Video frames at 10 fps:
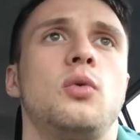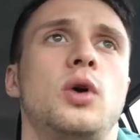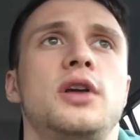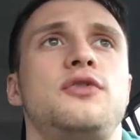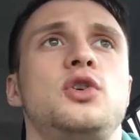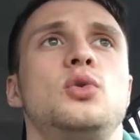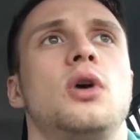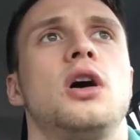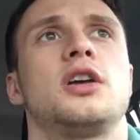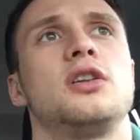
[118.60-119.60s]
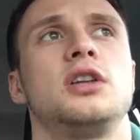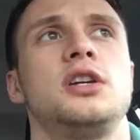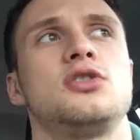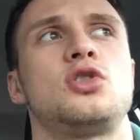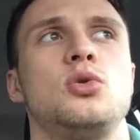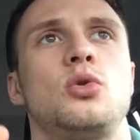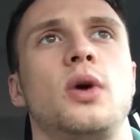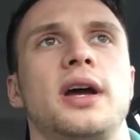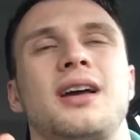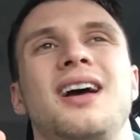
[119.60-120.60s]
what if you get lean too
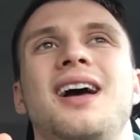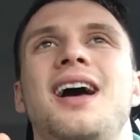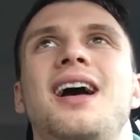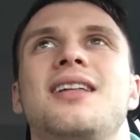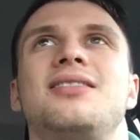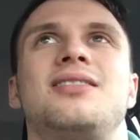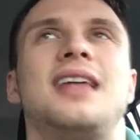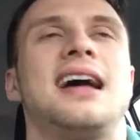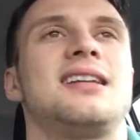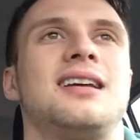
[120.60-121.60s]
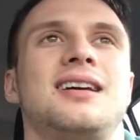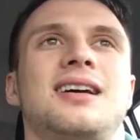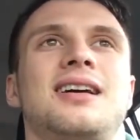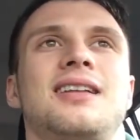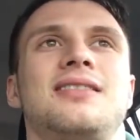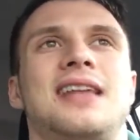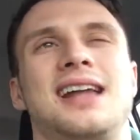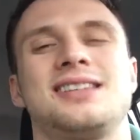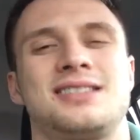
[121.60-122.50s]
quick? That is